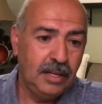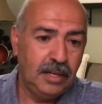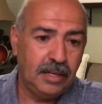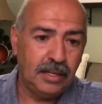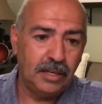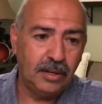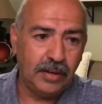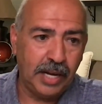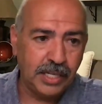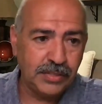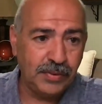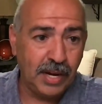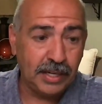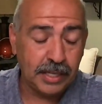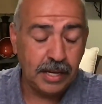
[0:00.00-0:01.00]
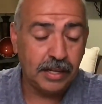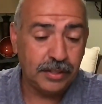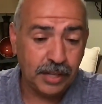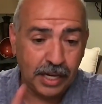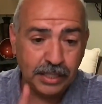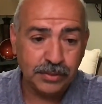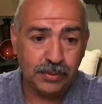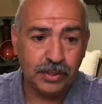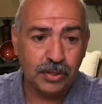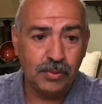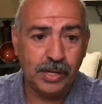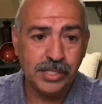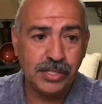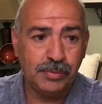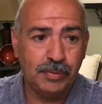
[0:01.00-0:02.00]
You know, HVAC, Kate, thanks for the
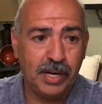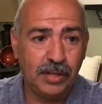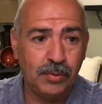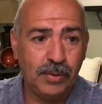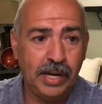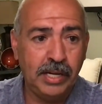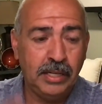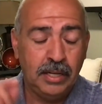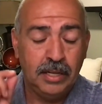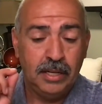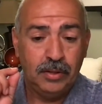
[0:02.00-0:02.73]
question, by the way.